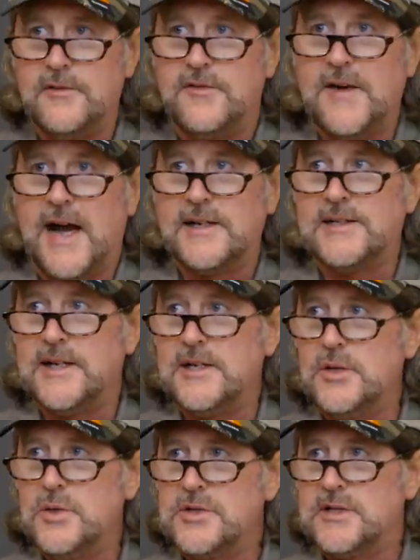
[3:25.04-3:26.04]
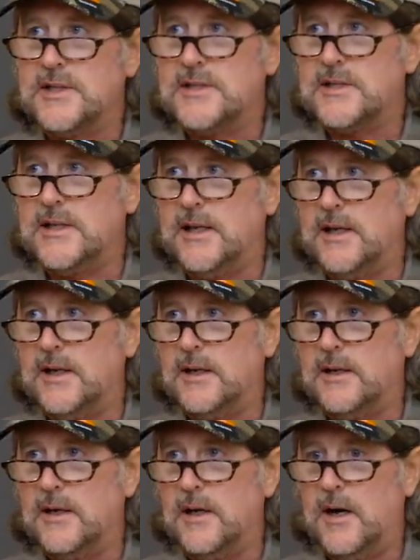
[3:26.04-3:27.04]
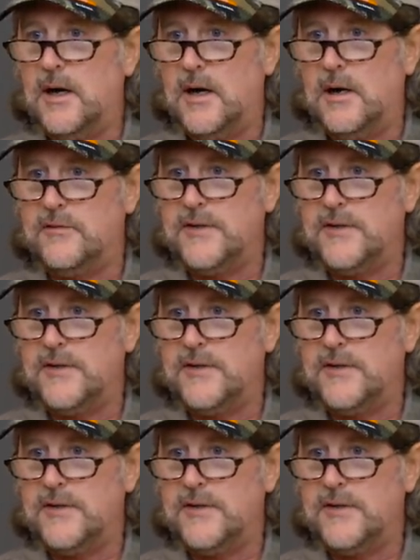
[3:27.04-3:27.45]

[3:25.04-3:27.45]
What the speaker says: In fact, I used it in a